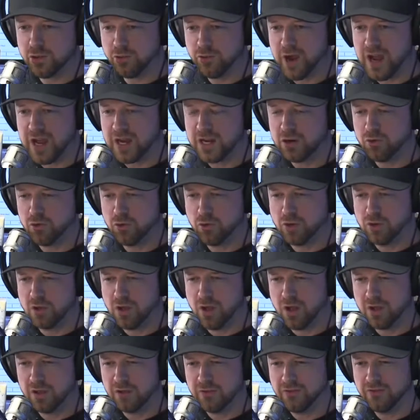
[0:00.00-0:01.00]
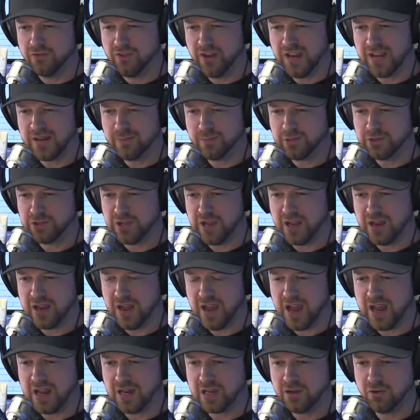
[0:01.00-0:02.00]
the Rock and Roll Hall of Fame. Is that
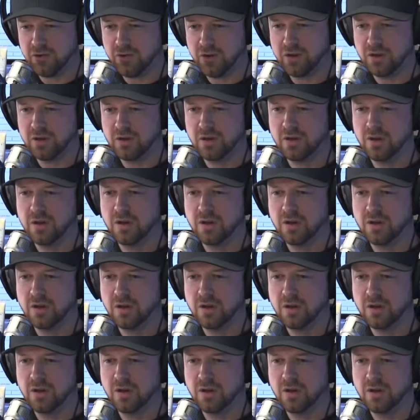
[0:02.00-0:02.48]
accurate?